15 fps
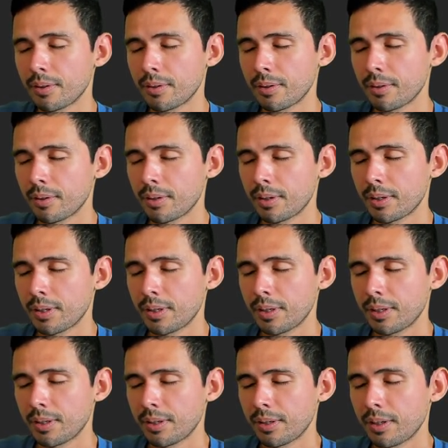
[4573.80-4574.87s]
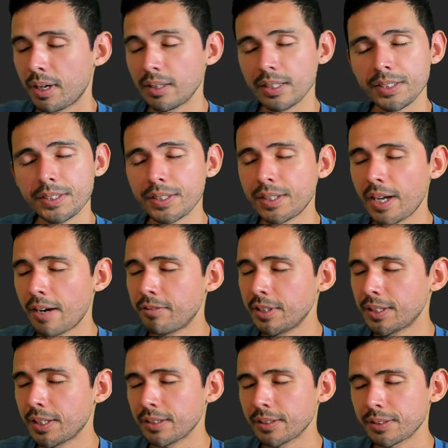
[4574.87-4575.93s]
I listen to
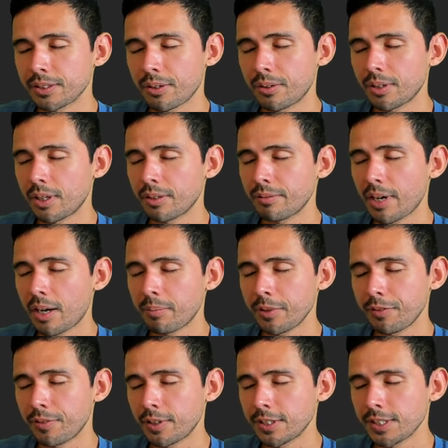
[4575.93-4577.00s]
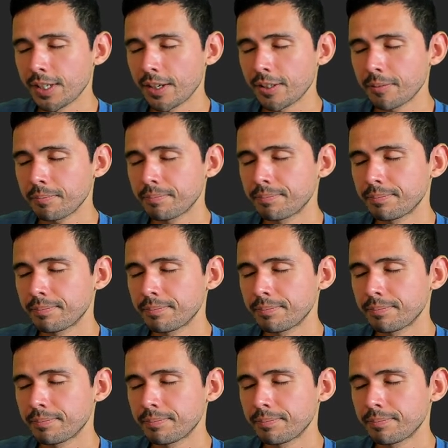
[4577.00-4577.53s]
everything that's going on around me for a second.